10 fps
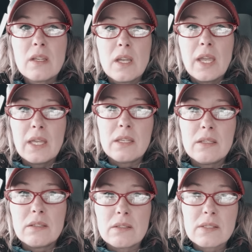
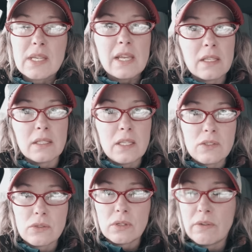and secondly,
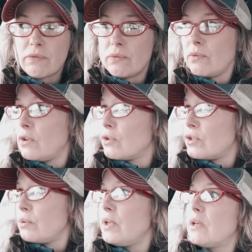if you're
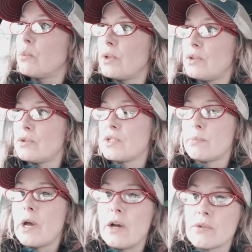doing it with your
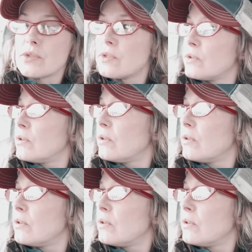spouse,